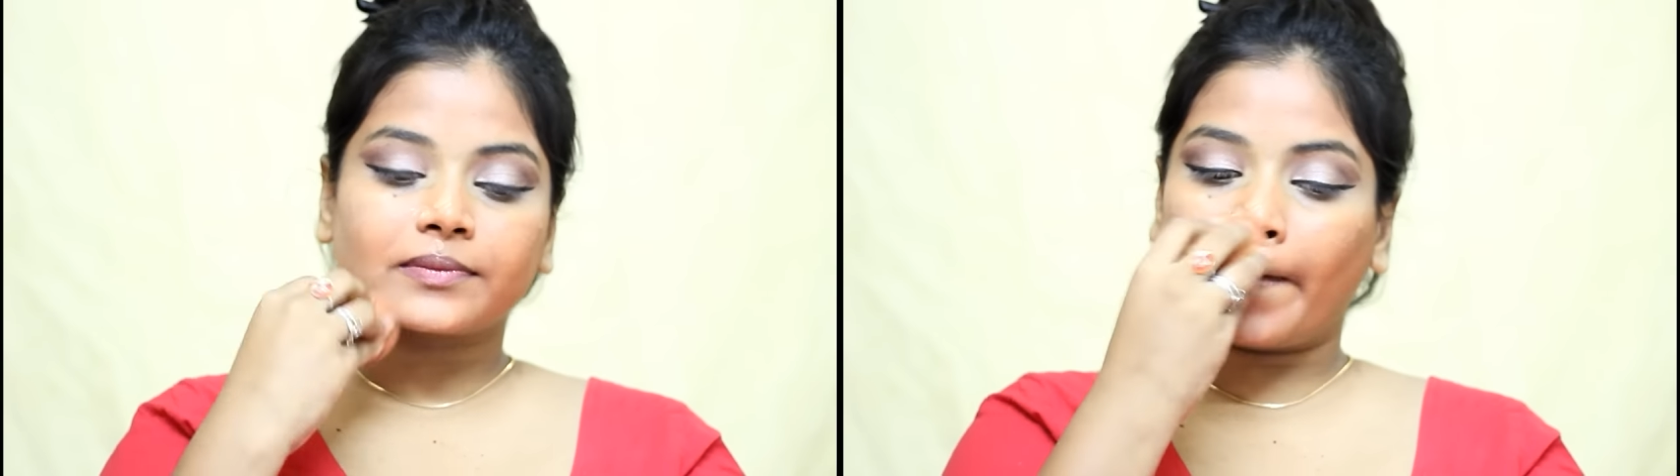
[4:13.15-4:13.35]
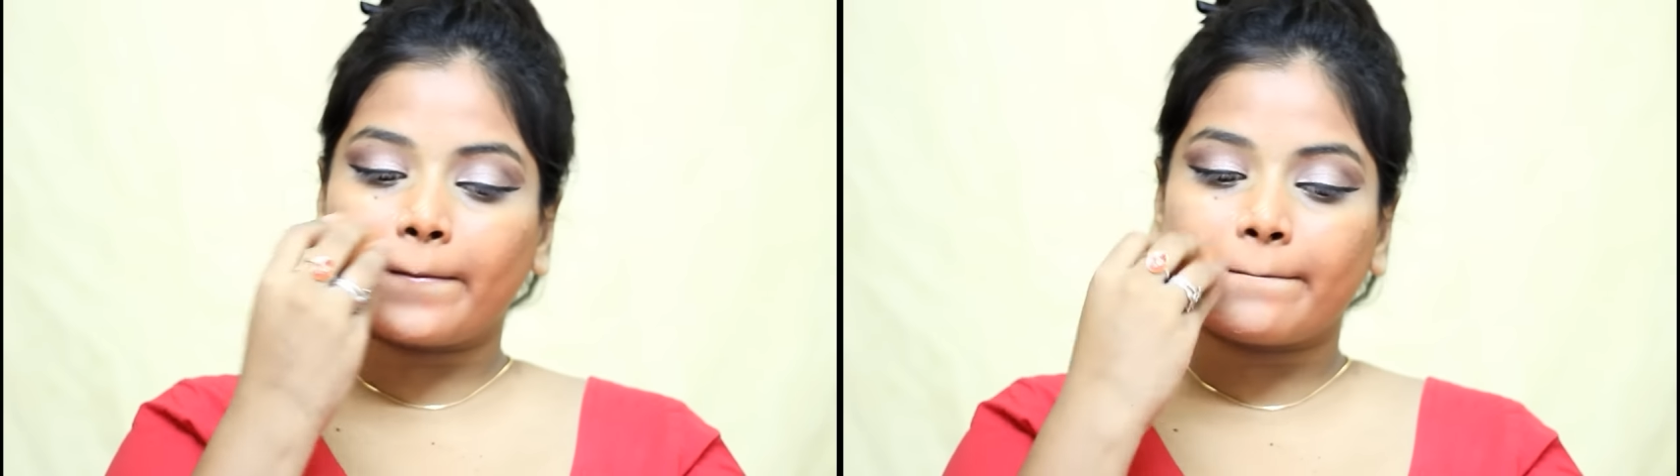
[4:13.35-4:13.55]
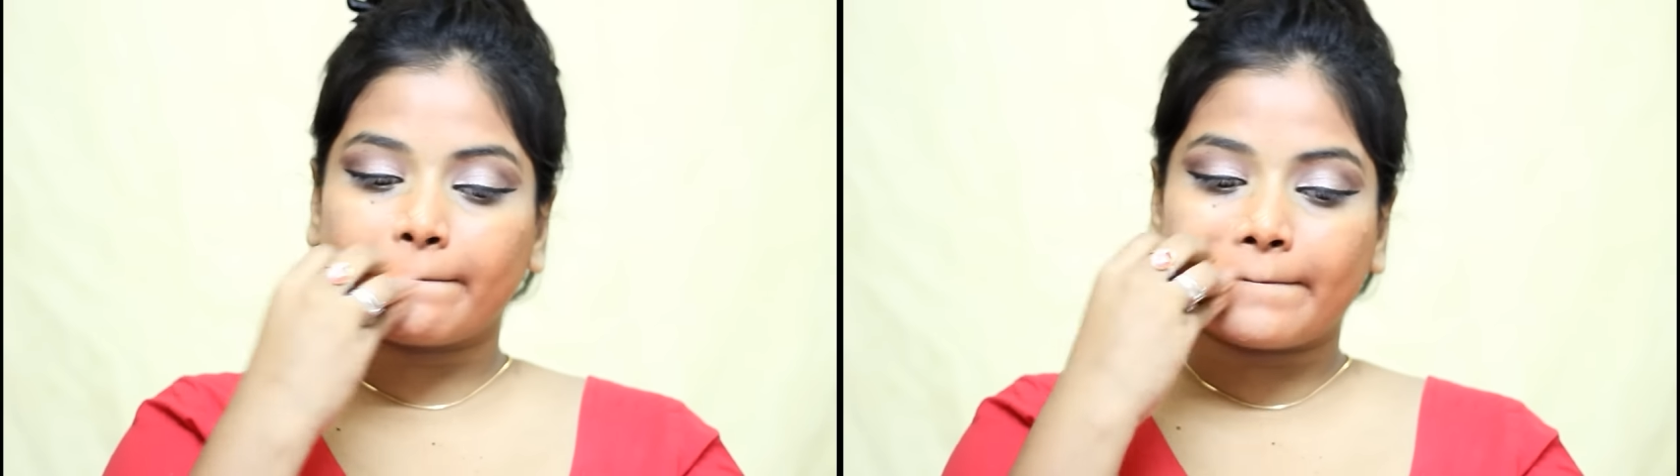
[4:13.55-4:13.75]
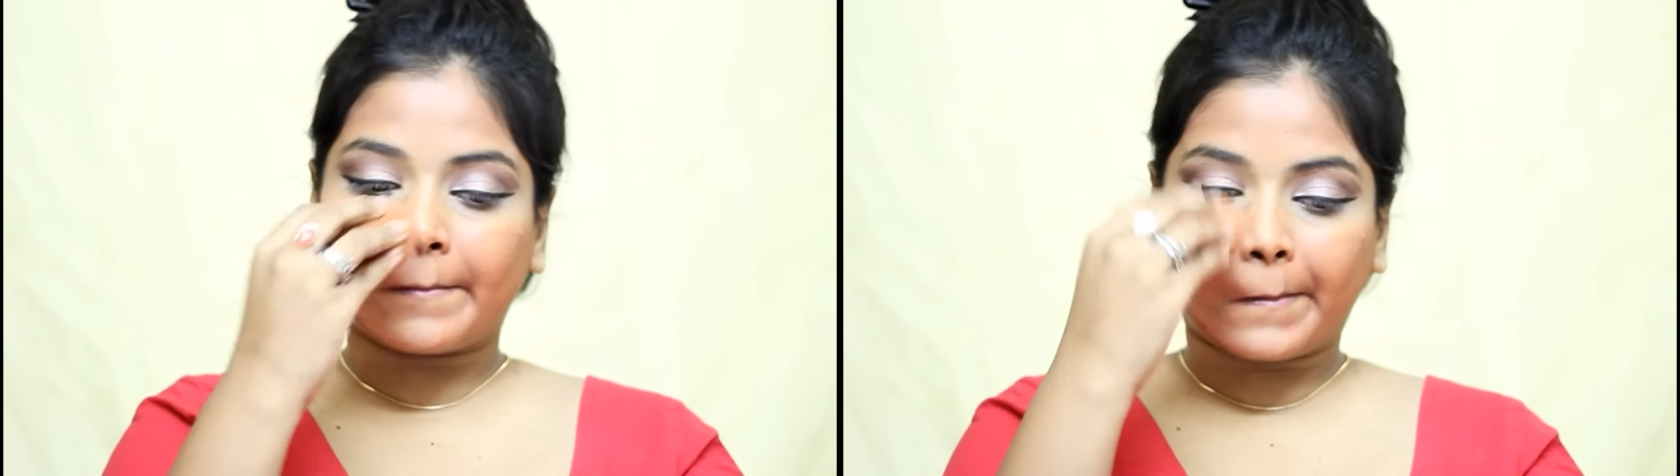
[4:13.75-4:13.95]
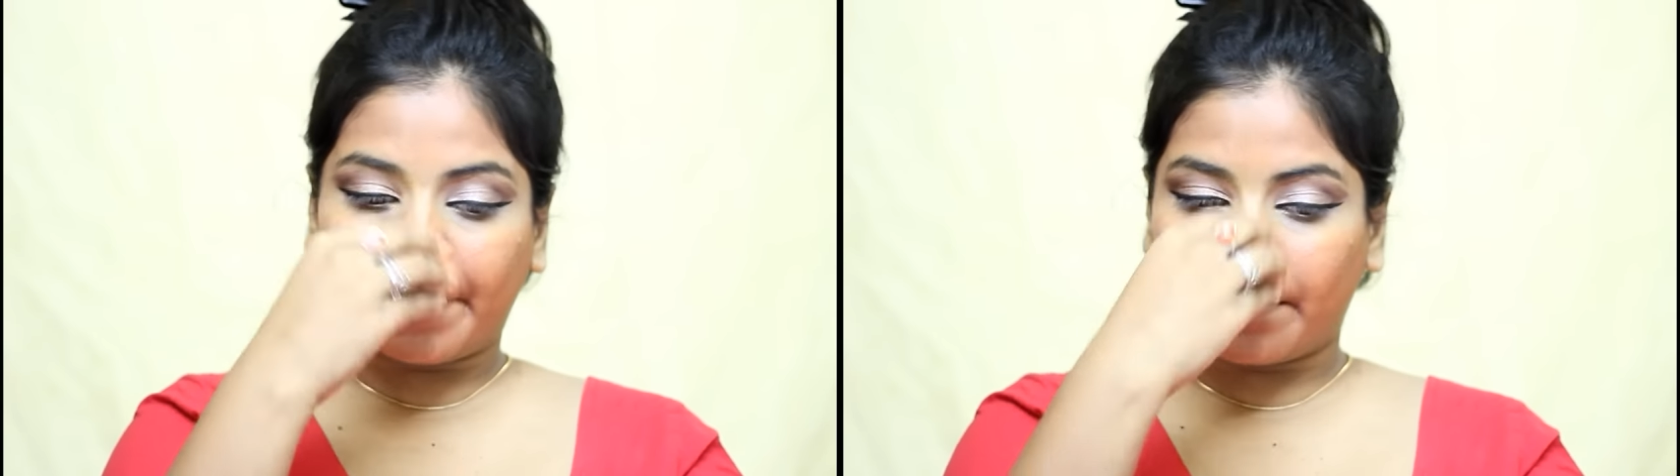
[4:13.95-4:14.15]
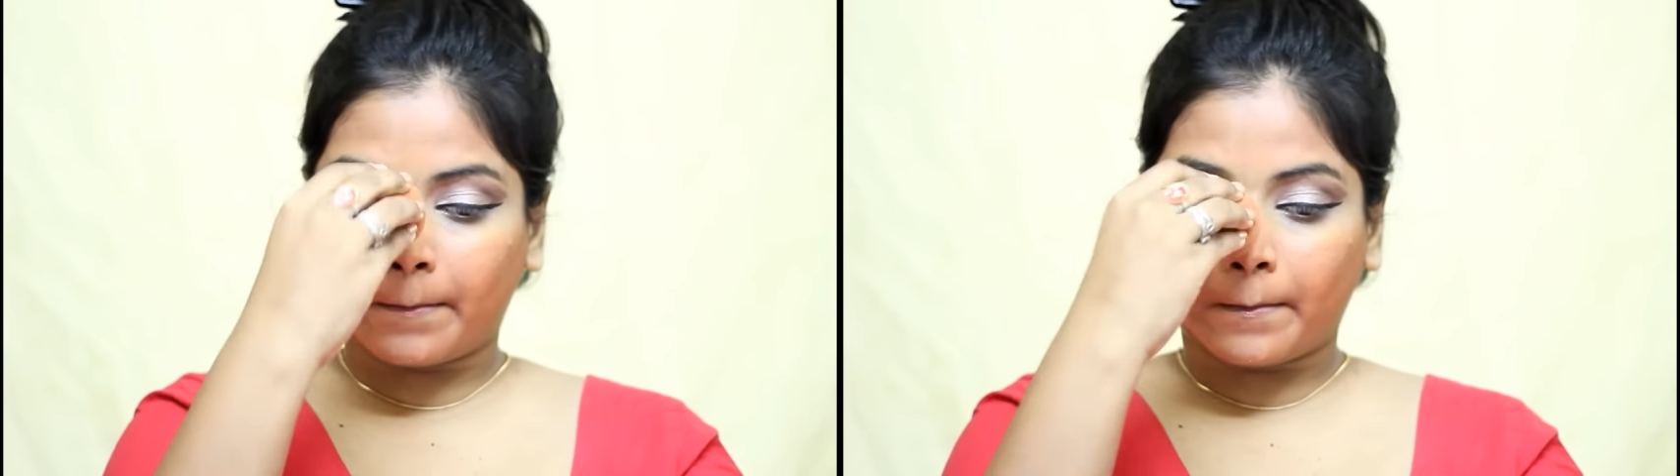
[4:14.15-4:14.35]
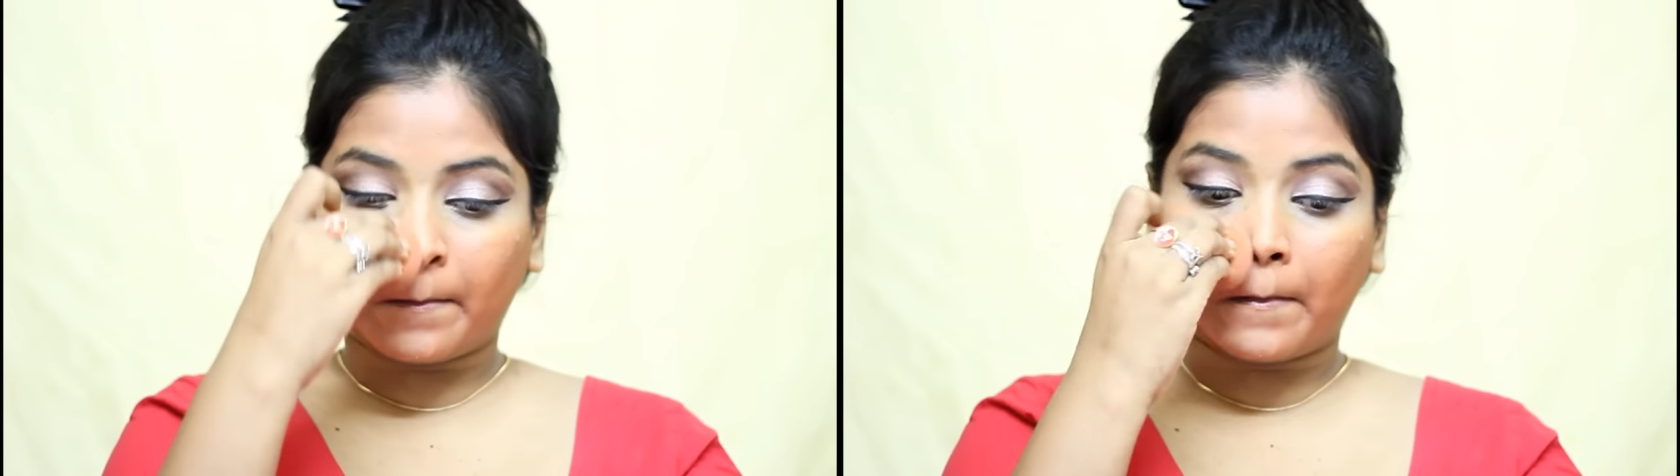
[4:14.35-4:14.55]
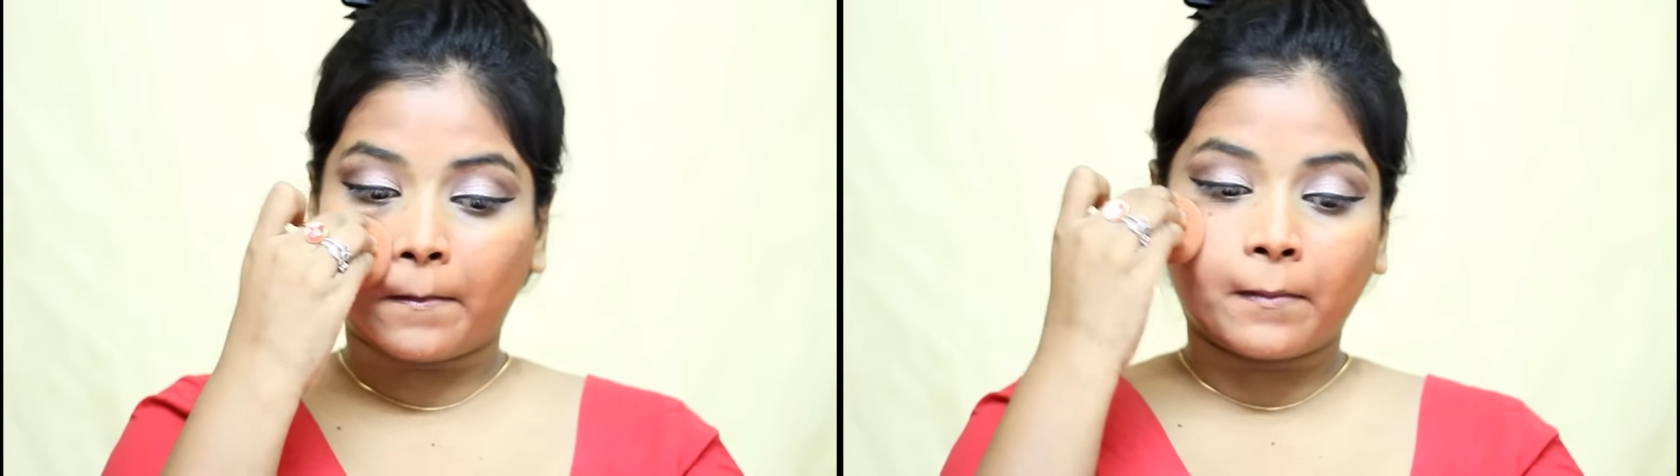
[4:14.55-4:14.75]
So if you're using this foundation you